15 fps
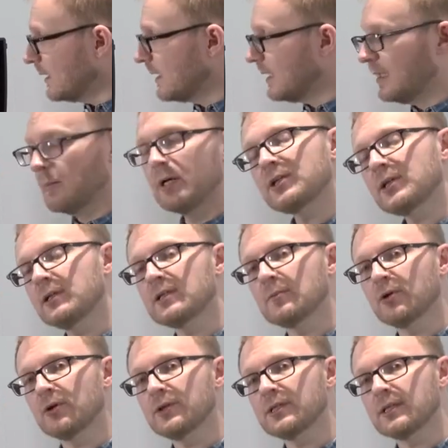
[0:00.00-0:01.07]
Calibration is a
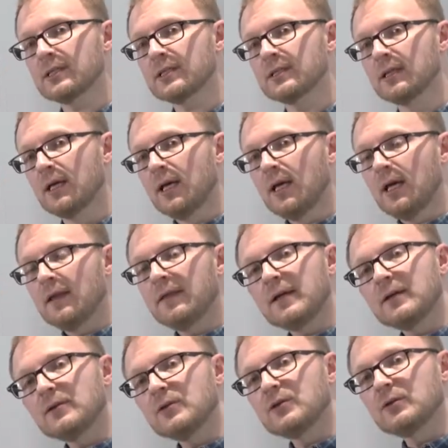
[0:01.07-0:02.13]
process
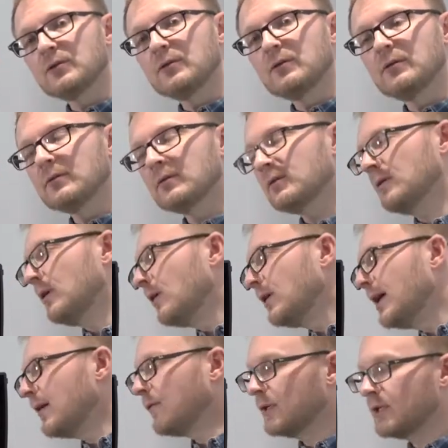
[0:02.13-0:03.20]
that you do on
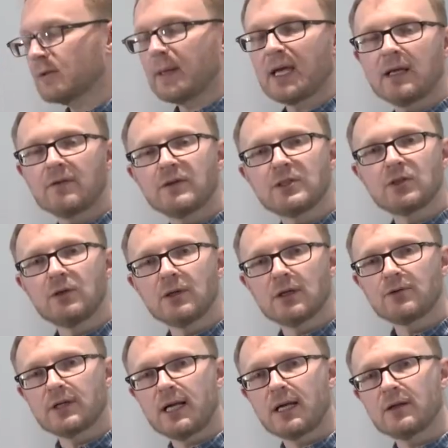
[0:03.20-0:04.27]
average about every
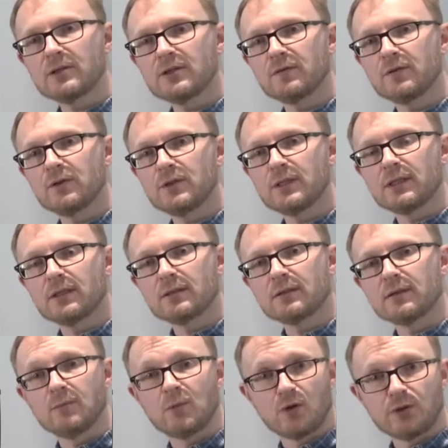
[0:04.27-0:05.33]
200 hours of using
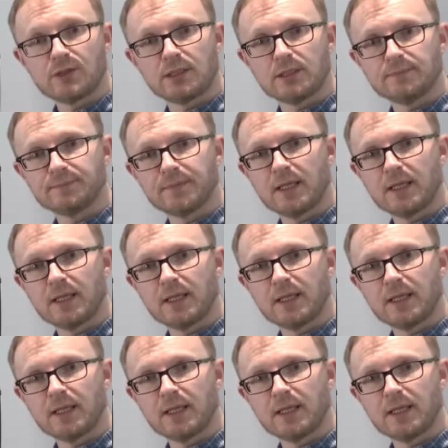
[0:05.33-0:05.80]
the monitor.